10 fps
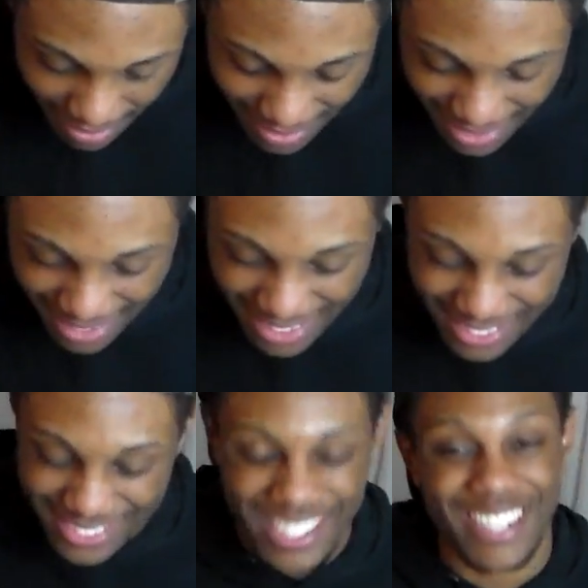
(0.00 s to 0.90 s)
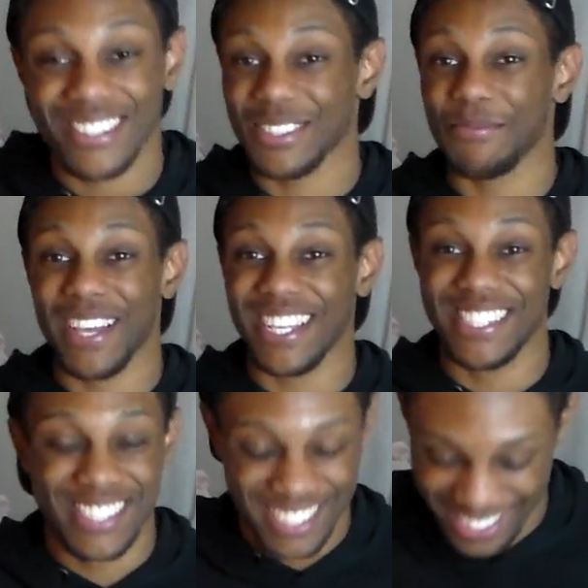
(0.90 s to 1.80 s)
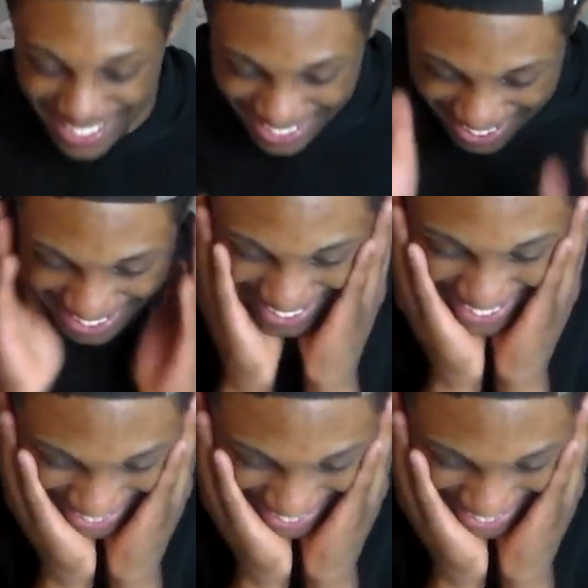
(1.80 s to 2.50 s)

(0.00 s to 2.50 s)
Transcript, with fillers: So that is amazing. Peace